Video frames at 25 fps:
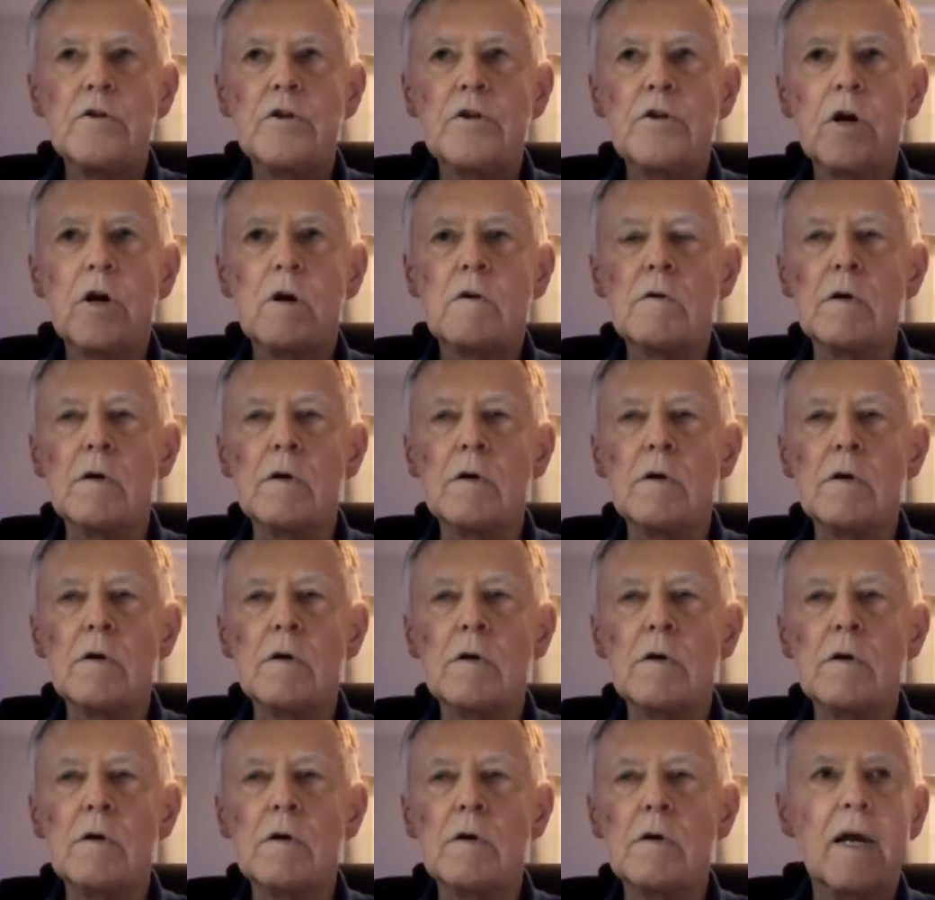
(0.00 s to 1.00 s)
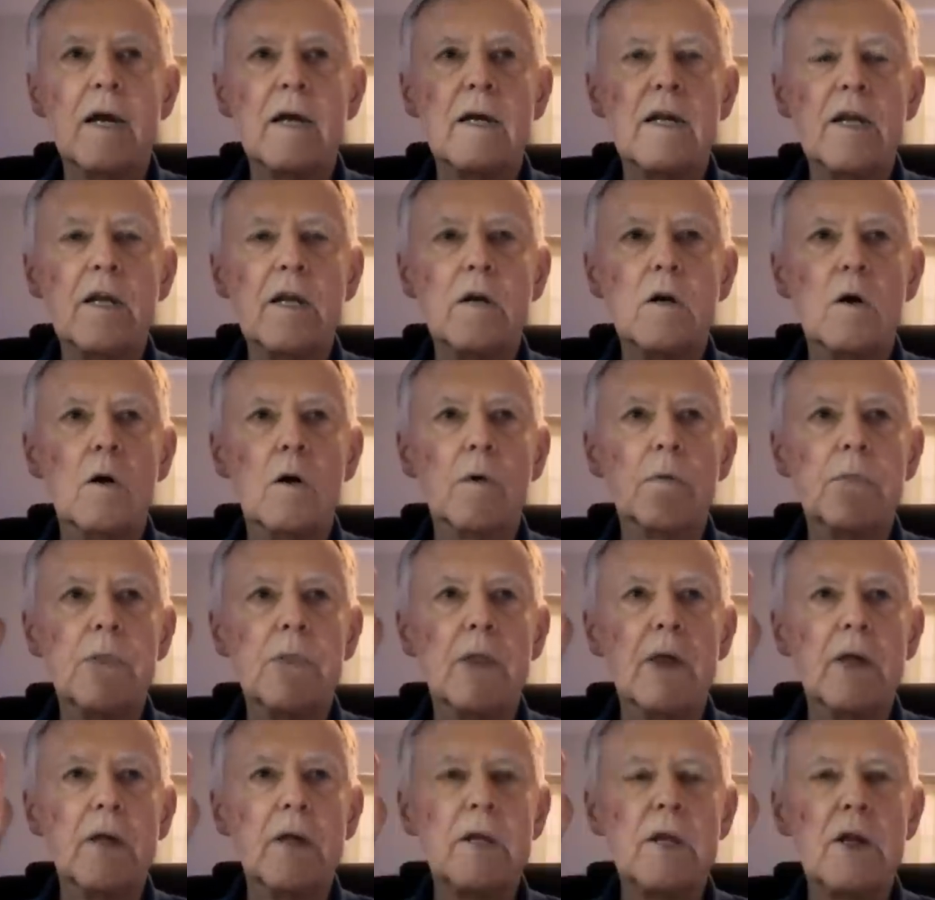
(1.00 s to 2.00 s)
If you don't uh,
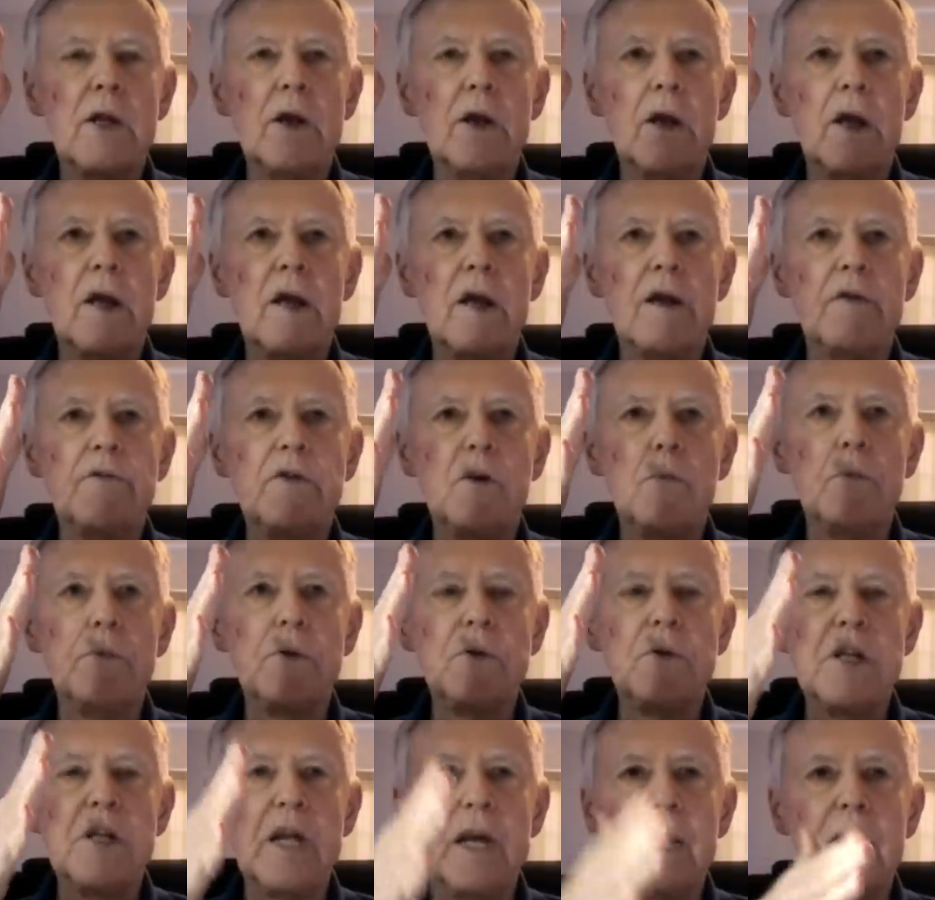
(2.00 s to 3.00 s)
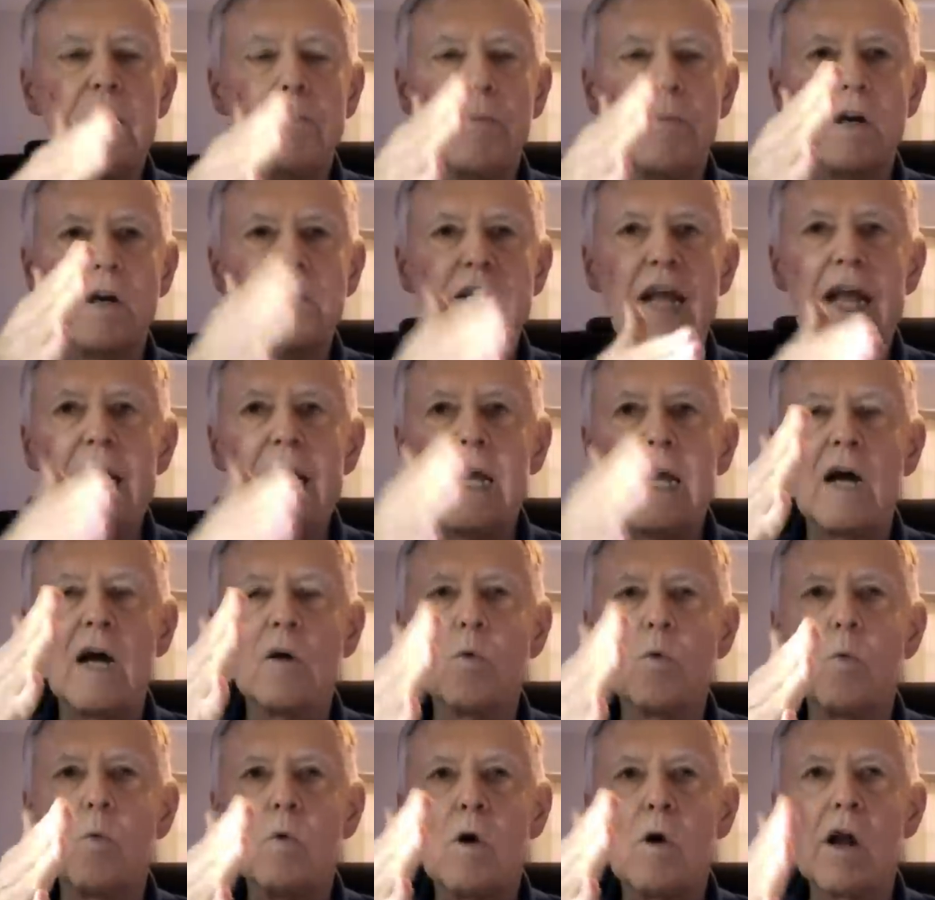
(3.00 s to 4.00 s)
you know, if you take,
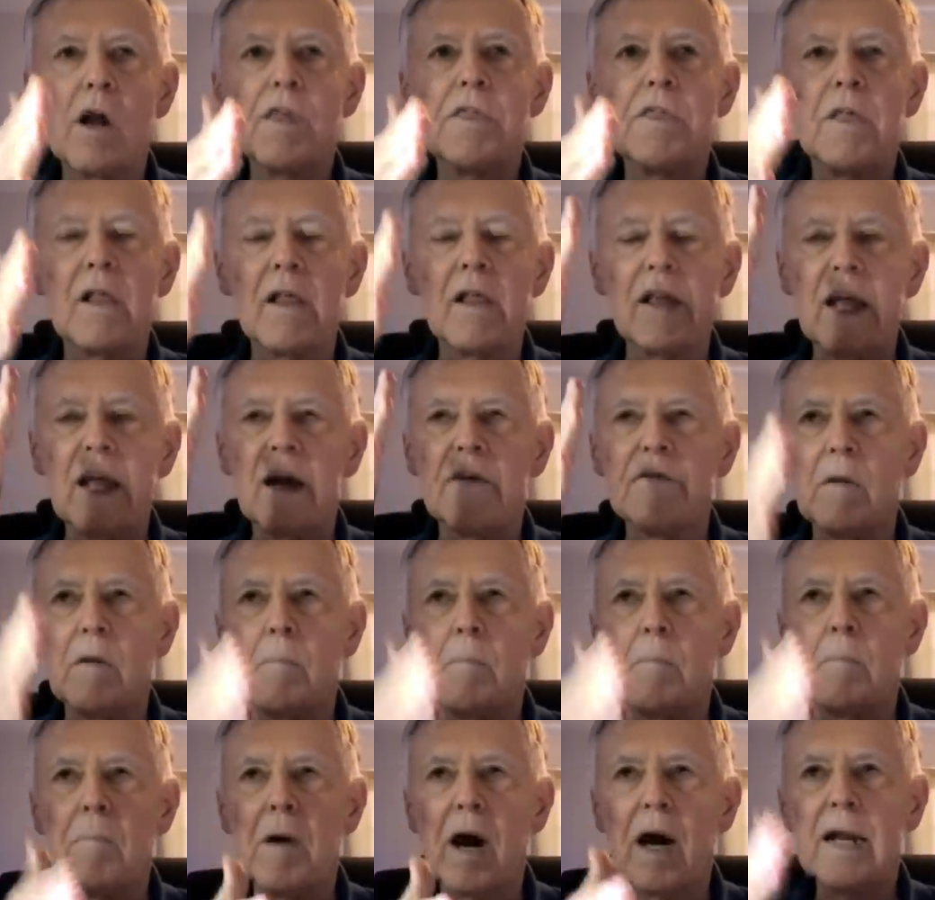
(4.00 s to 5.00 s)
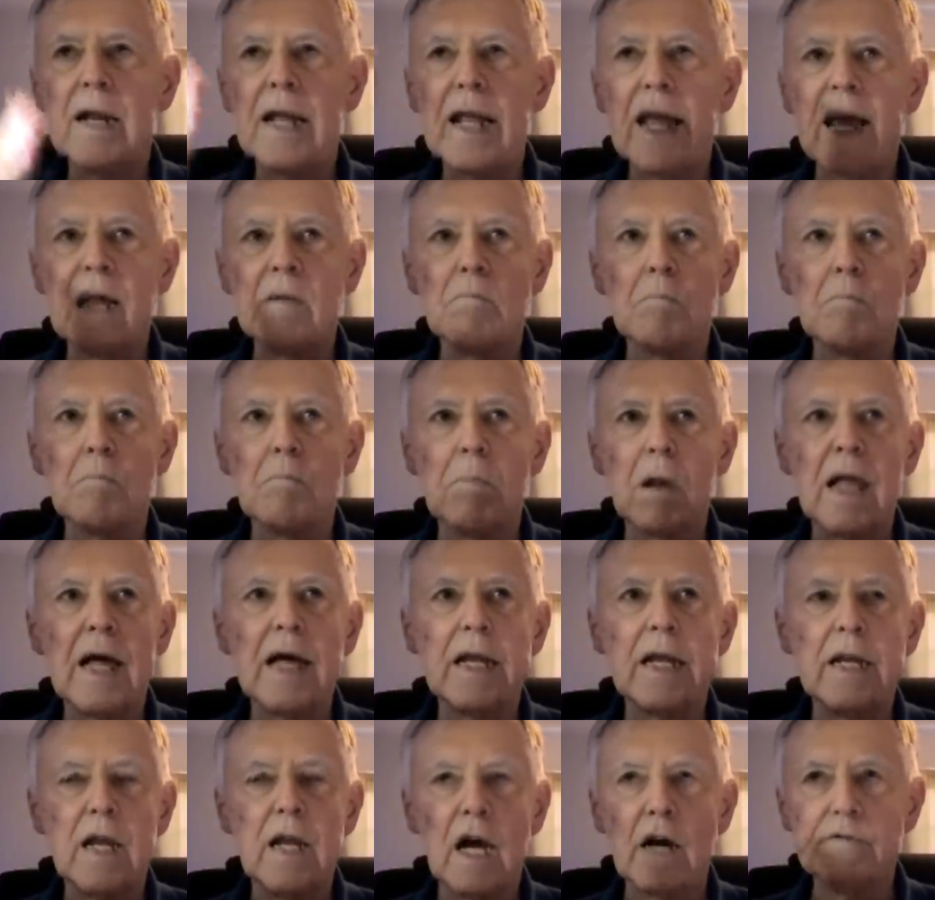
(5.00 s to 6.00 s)
partake unworthily of the body and
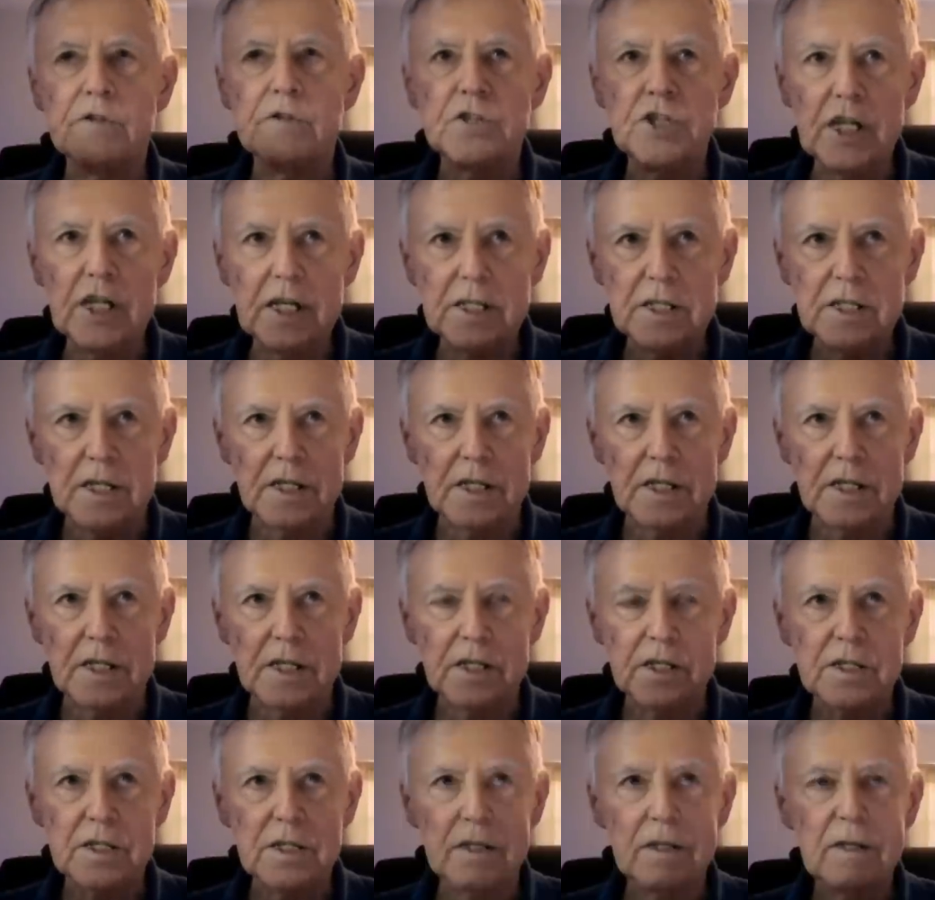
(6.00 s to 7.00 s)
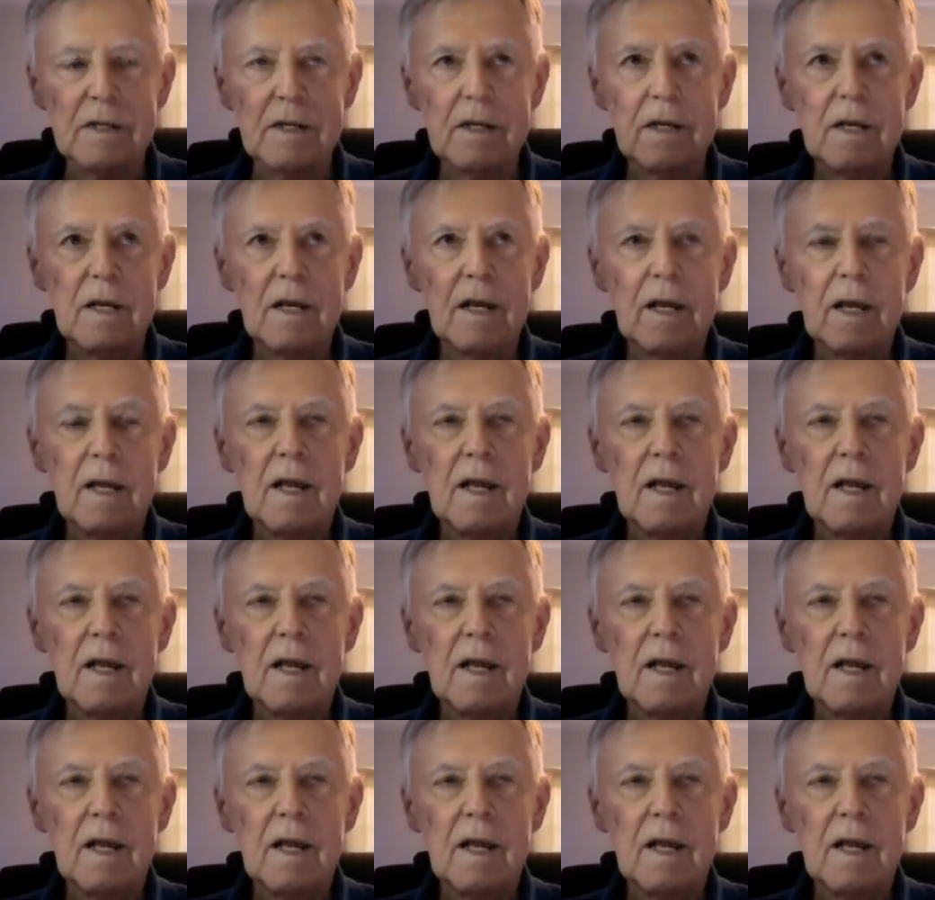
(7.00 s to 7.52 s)
blood of Jesus